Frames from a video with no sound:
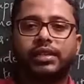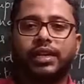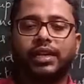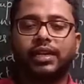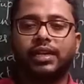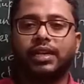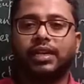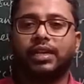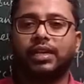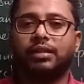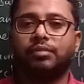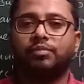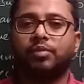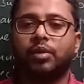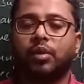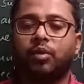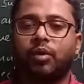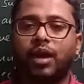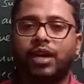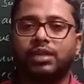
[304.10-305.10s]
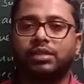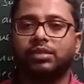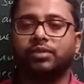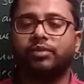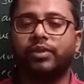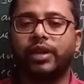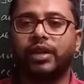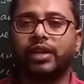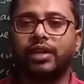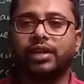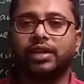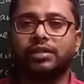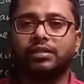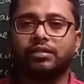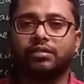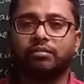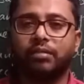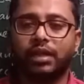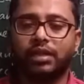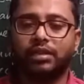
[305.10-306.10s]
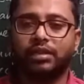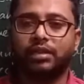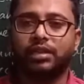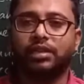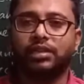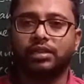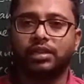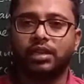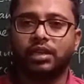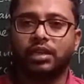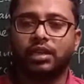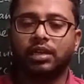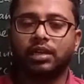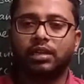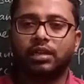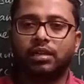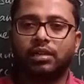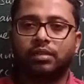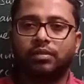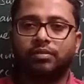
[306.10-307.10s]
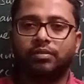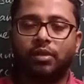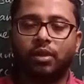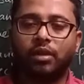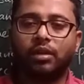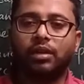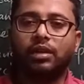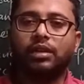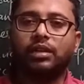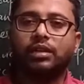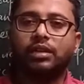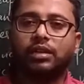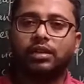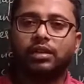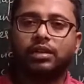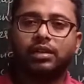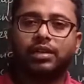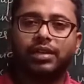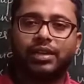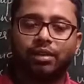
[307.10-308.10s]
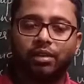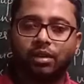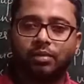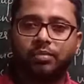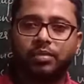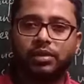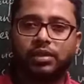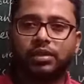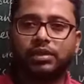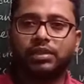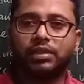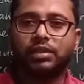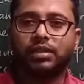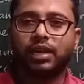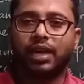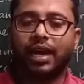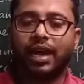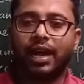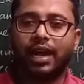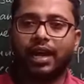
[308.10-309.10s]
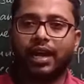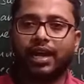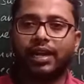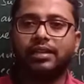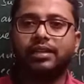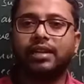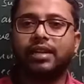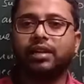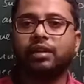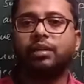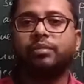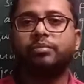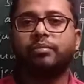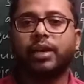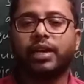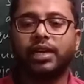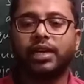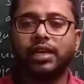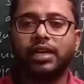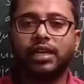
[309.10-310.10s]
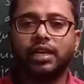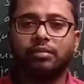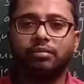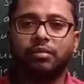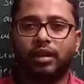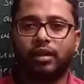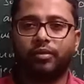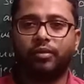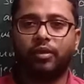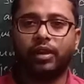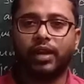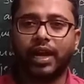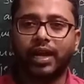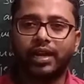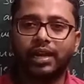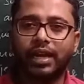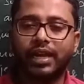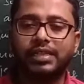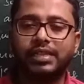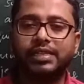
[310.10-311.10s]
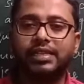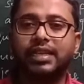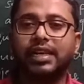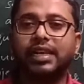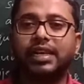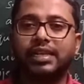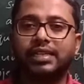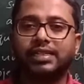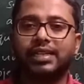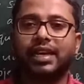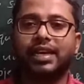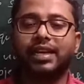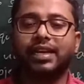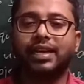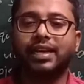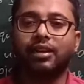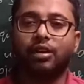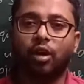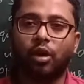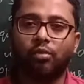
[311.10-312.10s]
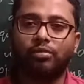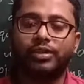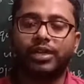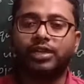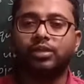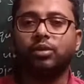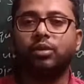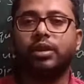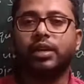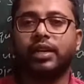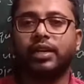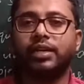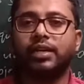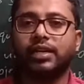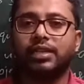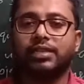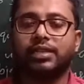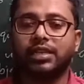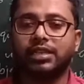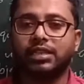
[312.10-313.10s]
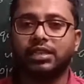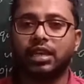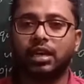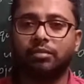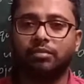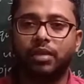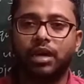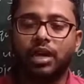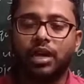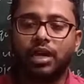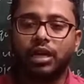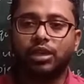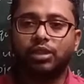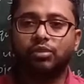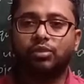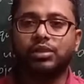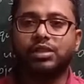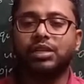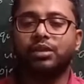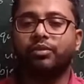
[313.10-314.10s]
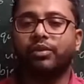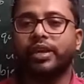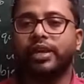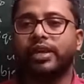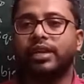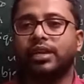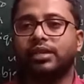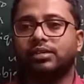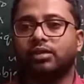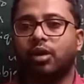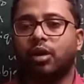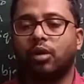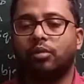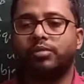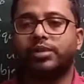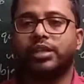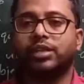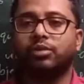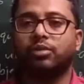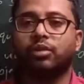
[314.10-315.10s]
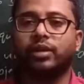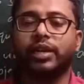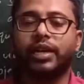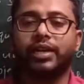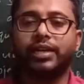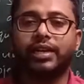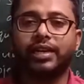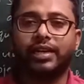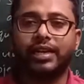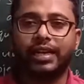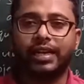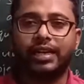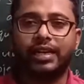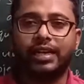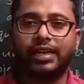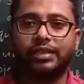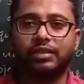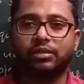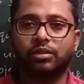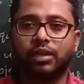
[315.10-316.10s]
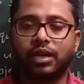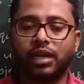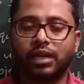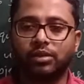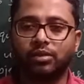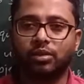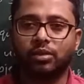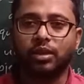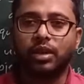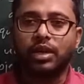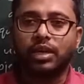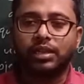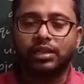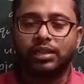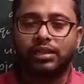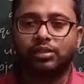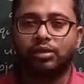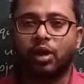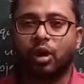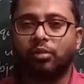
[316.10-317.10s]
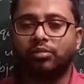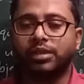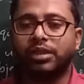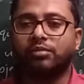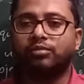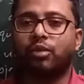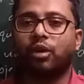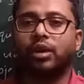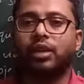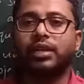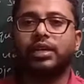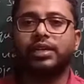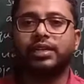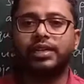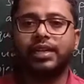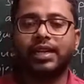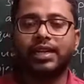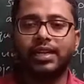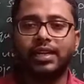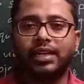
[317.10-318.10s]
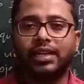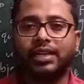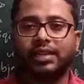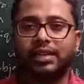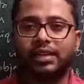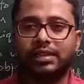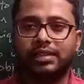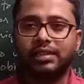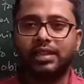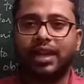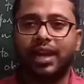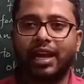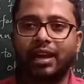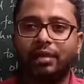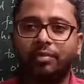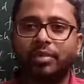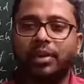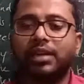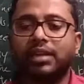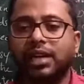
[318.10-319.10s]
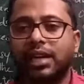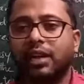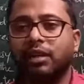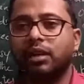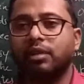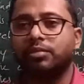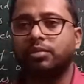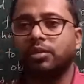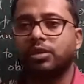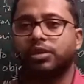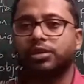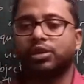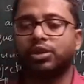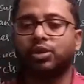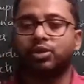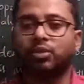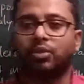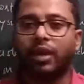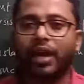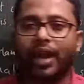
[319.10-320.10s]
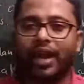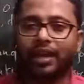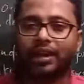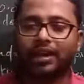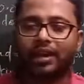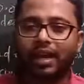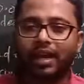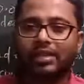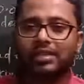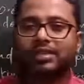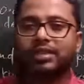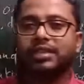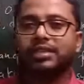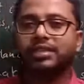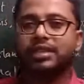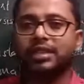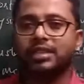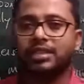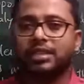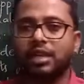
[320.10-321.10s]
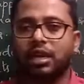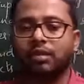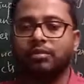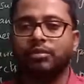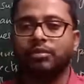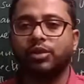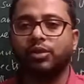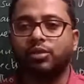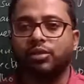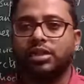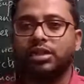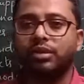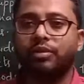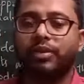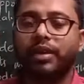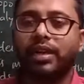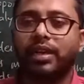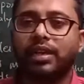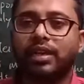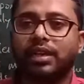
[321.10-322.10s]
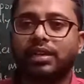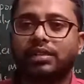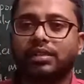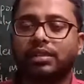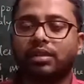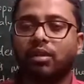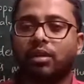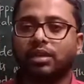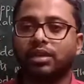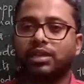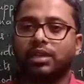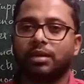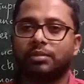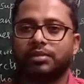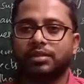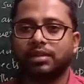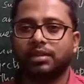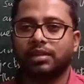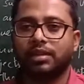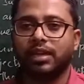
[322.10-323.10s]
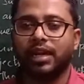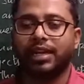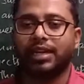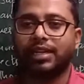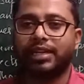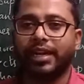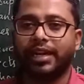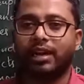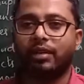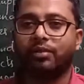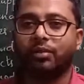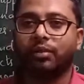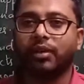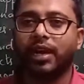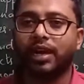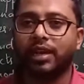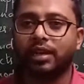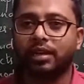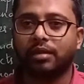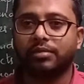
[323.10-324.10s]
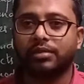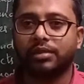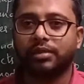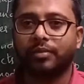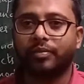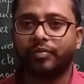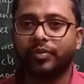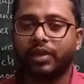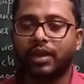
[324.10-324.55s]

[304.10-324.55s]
technique provides various methods for developers and the development team for analyzing and designing an object-oriented system using various object-oriented techniques. Okay, so this object modeling technique is helping the developers to analyze the system using various concepts like data flow diagrams,